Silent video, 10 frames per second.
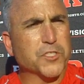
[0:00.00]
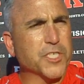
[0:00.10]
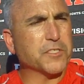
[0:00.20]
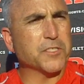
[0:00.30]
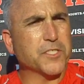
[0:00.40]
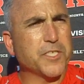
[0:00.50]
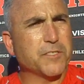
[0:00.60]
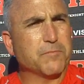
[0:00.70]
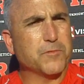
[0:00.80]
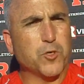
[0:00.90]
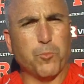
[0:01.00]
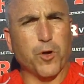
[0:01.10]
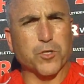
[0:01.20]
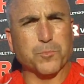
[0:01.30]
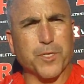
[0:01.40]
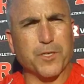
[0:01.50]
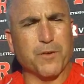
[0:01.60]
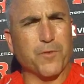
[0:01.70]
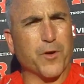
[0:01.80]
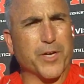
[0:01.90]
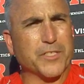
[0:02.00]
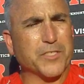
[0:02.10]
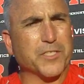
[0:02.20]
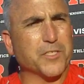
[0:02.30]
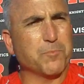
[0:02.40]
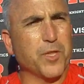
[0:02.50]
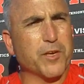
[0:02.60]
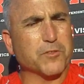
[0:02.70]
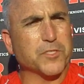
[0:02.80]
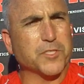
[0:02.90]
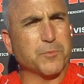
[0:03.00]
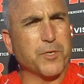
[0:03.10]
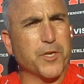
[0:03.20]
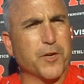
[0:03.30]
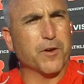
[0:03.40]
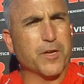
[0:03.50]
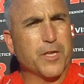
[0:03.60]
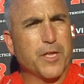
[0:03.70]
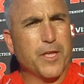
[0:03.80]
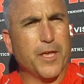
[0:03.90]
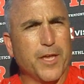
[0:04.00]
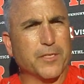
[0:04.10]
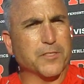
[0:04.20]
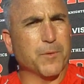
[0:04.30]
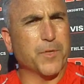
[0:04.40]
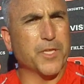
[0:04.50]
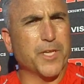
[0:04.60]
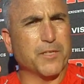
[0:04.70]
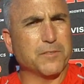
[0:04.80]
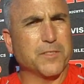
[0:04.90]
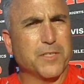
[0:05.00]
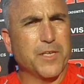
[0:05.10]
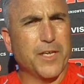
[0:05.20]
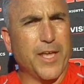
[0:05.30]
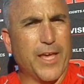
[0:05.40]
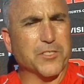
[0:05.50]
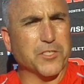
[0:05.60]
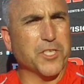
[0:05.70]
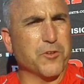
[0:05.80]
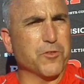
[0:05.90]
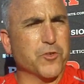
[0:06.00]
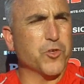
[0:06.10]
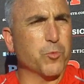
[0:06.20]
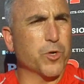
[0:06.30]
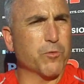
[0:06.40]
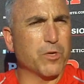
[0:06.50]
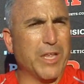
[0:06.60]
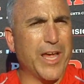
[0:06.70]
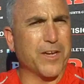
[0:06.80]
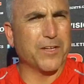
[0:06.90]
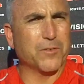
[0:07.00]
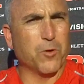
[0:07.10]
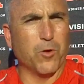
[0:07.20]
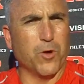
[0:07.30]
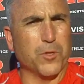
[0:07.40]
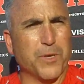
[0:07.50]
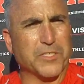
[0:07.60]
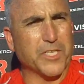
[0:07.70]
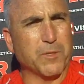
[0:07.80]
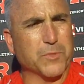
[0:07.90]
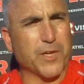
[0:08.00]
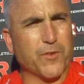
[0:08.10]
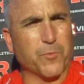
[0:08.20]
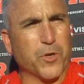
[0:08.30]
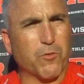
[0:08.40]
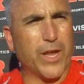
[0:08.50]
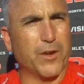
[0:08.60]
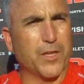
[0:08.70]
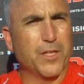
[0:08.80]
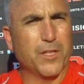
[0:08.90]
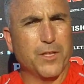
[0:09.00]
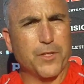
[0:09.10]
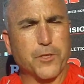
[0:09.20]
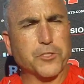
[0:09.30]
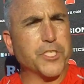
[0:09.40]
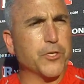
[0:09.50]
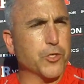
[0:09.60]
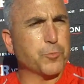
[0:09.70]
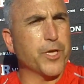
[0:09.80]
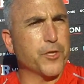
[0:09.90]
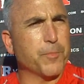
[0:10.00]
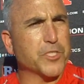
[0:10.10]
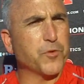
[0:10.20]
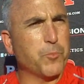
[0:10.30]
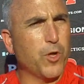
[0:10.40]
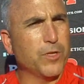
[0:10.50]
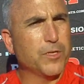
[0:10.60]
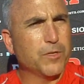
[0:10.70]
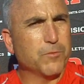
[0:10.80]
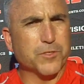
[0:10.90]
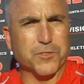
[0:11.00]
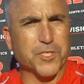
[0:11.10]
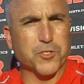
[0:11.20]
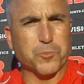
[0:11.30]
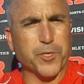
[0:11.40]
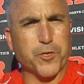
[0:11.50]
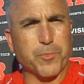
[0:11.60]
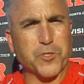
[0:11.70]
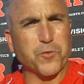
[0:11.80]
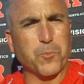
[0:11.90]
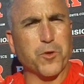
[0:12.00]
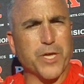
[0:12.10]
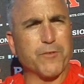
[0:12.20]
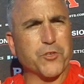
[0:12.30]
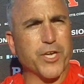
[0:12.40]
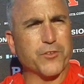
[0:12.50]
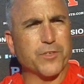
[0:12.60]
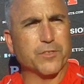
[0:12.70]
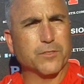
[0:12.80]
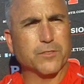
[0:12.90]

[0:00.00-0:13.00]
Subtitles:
Consistency. Paul's been a very consistent player since he's been here, and somebody that, as a senior this year, we're going to rely on. All the best teams I've ever been around, their seniors play their best football. When your seniors play your best football, you have a chance.